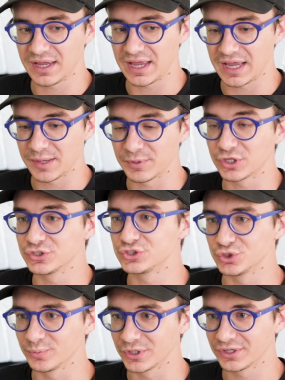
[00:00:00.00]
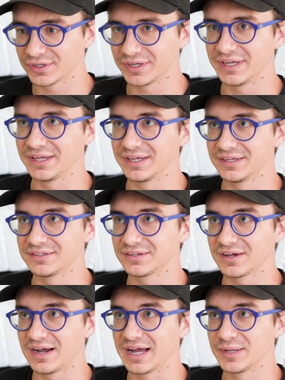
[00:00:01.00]
am a consumer and
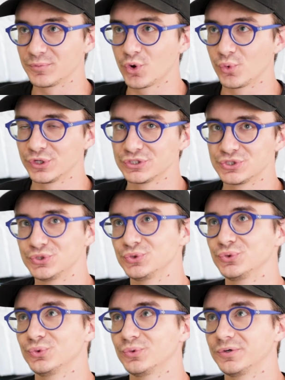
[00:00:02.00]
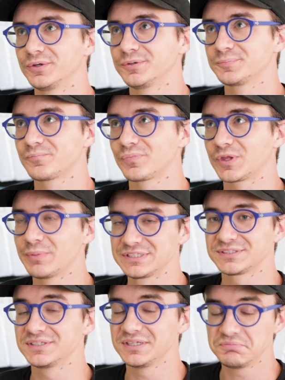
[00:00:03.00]
I'm going to
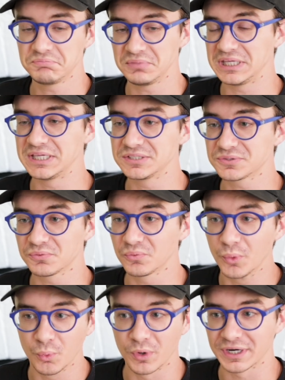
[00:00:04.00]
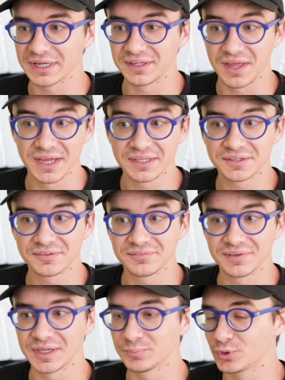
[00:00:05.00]
basically eat what I like
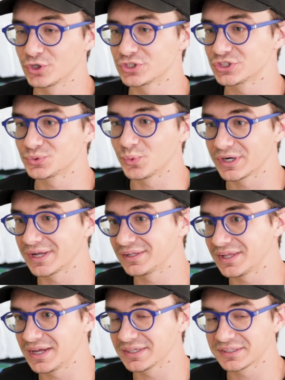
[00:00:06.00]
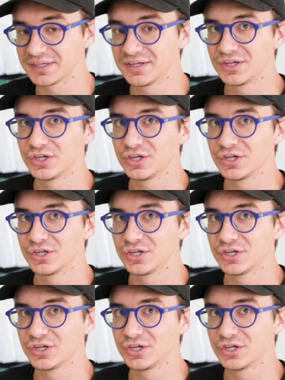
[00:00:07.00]
and purchase what I like